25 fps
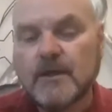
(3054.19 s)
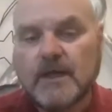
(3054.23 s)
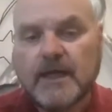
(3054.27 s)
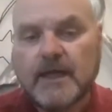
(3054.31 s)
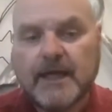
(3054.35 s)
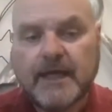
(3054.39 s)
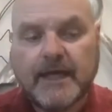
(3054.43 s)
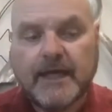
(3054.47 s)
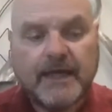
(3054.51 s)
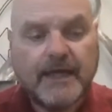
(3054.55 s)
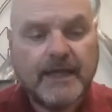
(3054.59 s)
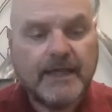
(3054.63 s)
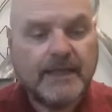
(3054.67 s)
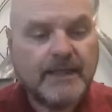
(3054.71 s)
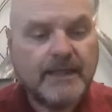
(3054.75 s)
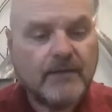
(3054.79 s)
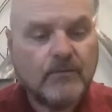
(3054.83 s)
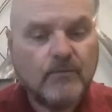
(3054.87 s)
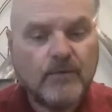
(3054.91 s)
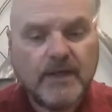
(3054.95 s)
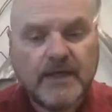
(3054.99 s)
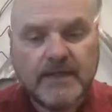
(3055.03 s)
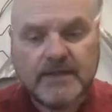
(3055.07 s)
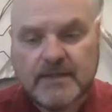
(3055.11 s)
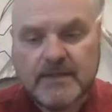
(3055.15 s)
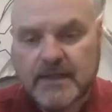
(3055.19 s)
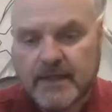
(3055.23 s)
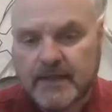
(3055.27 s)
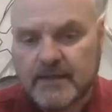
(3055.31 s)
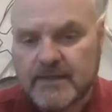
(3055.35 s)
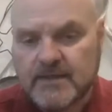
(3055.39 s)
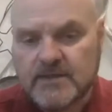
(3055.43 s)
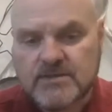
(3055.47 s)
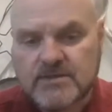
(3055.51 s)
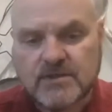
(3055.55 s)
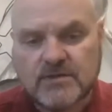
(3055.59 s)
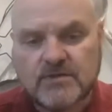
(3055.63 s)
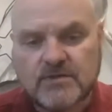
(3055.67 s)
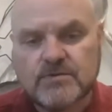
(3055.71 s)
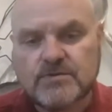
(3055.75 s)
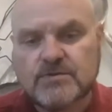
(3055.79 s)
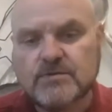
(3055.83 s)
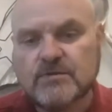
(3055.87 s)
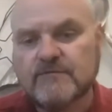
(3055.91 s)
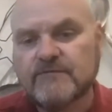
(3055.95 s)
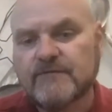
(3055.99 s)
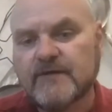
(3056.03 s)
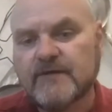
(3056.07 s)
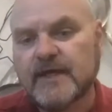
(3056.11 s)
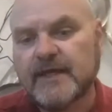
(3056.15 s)
and then we get
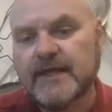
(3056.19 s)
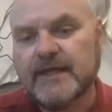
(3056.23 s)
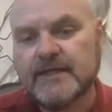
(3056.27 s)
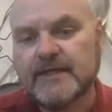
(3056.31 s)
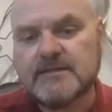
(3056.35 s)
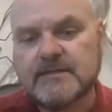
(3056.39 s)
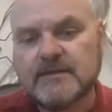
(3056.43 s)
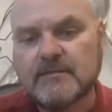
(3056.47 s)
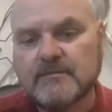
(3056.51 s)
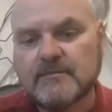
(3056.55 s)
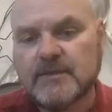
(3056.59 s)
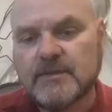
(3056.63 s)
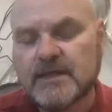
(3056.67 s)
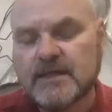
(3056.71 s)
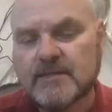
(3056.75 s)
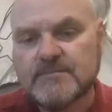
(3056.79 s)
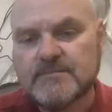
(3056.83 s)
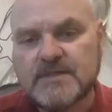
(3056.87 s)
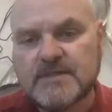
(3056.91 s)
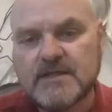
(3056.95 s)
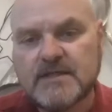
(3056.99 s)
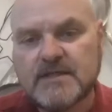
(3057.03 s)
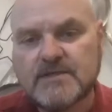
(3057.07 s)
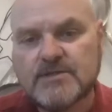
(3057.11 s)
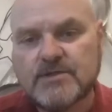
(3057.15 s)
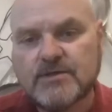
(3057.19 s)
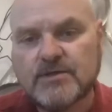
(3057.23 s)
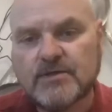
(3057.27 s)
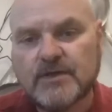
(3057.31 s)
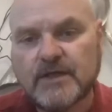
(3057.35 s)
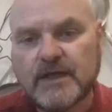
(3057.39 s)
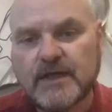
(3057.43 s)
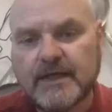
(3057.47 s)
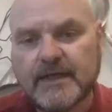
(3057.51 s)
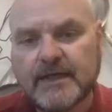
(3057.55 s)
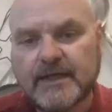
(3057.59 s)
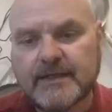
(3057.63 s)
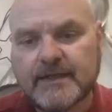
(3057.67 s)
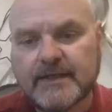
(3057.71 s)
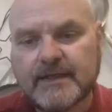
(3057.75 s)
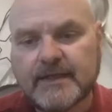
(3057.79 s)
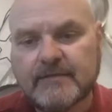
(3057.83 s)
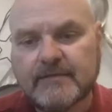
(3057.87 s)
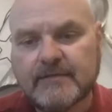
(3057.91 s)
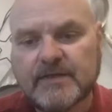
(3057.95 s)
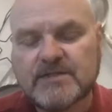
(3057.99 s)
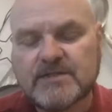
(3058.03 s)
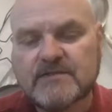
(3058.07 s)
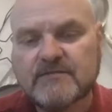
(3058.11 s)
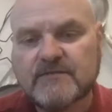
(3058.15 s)
institutional financing becomes easier, and a
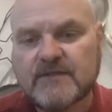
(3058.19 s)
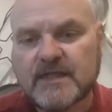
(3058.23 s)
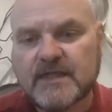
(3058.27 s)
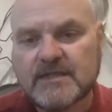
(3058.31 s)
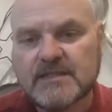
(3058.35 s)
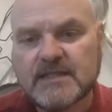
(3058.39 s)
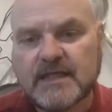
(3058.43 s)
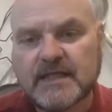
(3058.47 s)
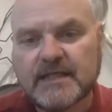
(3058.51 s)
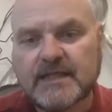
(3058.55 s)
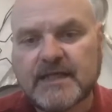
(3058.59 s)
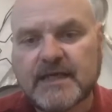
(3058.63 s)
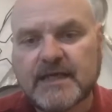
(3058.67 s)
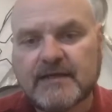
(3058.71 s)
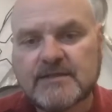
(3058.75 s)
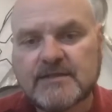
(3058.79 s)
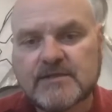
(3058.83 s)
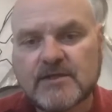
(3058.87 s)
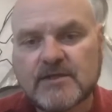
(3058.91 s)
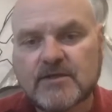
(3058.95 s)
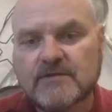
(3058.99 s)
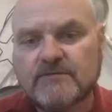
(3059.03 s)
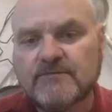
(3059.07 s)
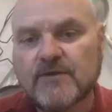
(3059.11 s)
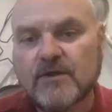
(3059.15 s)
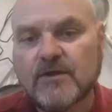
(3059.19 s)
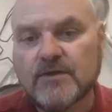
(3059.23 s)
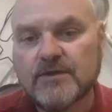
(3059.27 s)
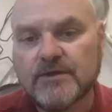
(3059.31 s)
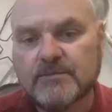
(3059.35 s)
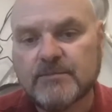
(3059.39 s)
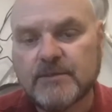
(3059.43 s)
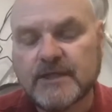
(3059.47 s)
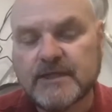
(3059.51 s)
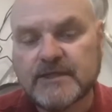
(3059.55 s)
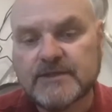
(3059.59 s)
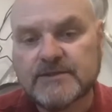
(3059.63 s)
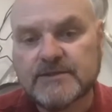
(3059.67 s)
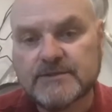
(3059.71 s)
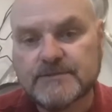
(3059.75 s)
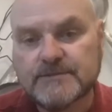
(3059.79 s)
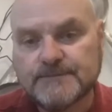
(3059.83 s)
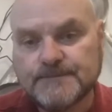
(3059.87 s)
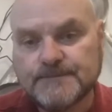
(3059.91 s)
bunch of things like that start to fall into place.